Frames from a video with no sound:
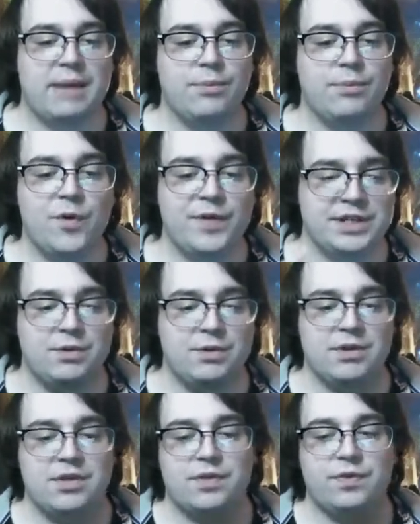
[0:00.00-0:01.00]
move it to
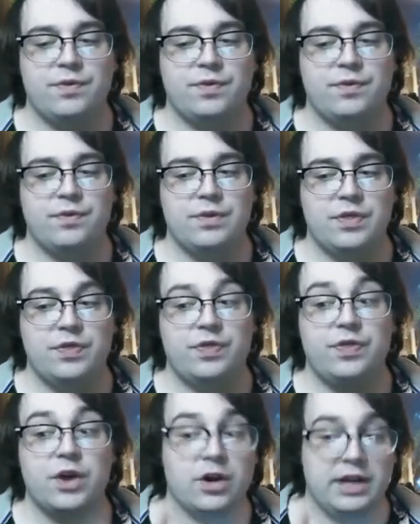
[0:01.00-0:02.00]
is
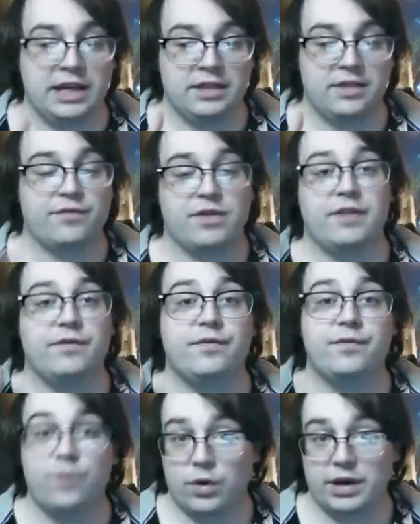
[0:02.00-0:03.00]
30 in the front,
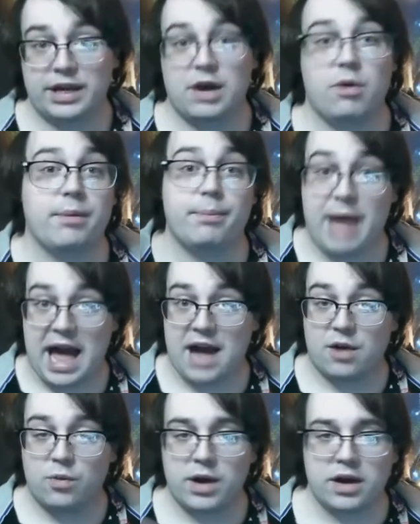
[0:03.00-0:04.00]
40 going
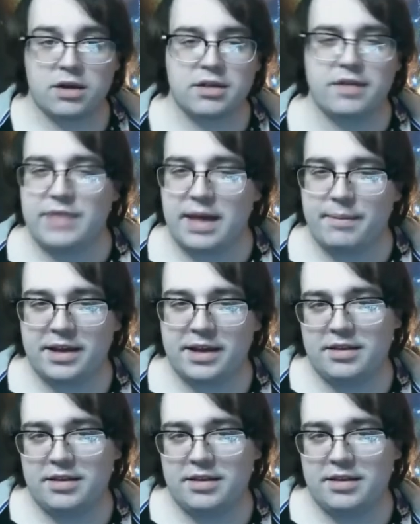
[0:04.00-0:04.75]
backward, if that makes